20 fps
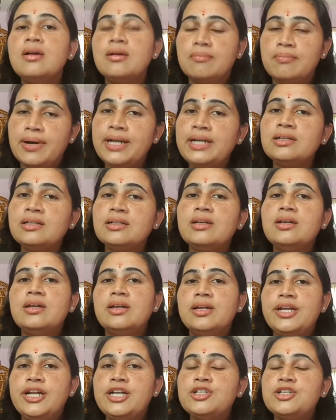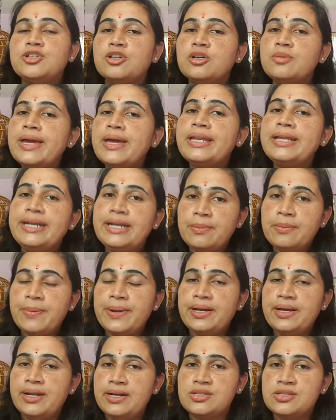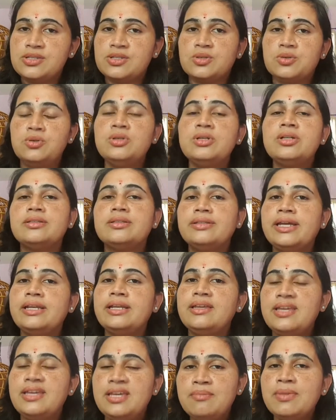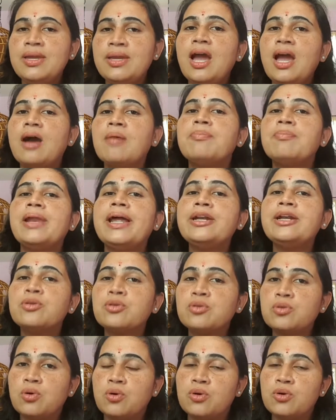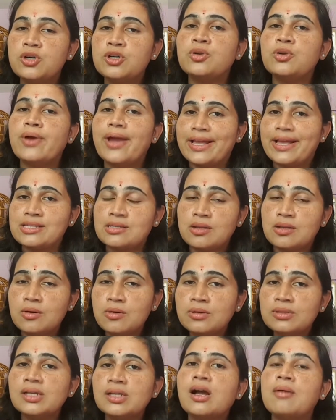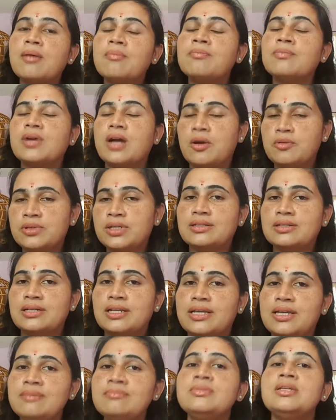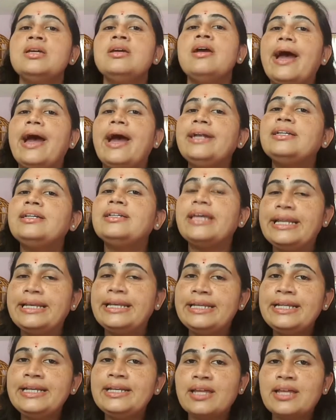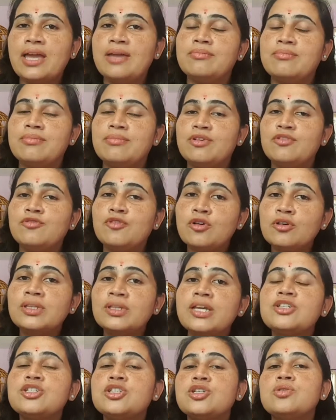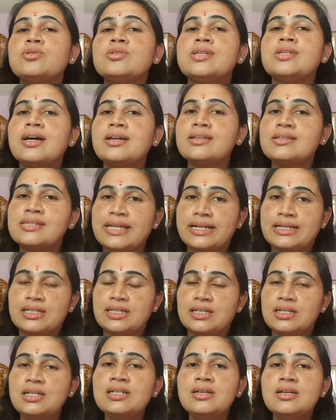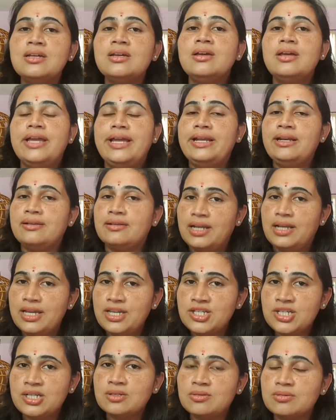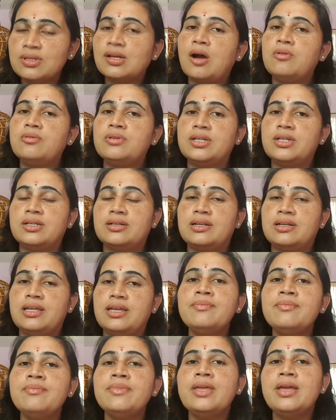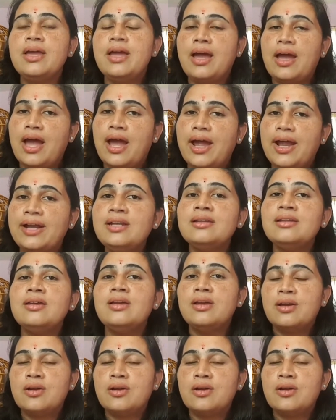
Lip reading: but it should be an independent suit, then he may apply to court to exclude the counterclaim at any time before the issues are settled in relation to the counterclaim, and